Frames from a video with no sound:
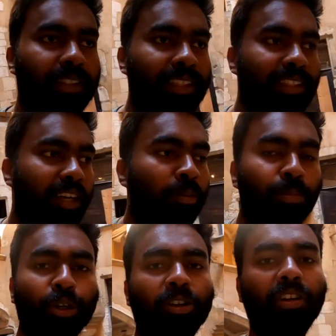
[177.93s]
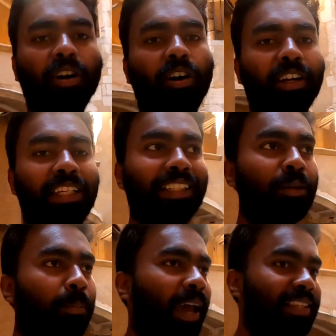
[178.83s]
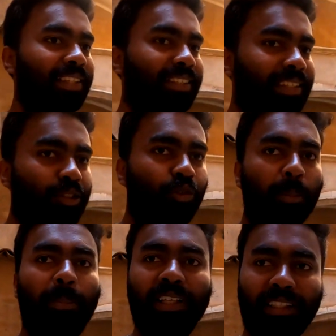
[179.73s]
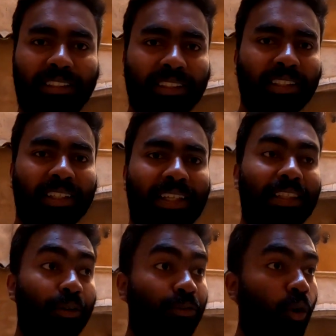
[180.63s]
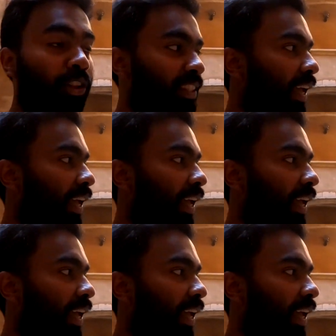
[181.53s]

These trambul or hidden passages were built in the 4th